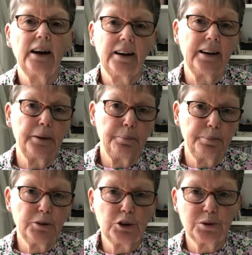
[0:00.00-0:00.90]
let him
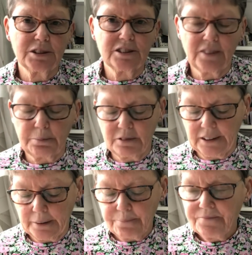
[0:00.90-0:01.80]
choose his
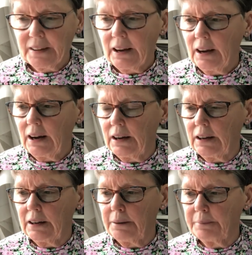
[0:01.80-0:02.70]
fabric,
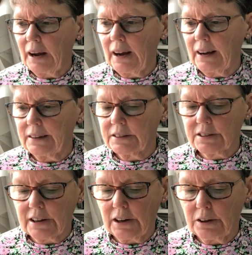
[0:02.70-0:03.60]
and
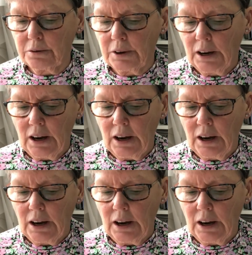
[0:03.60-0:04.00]
so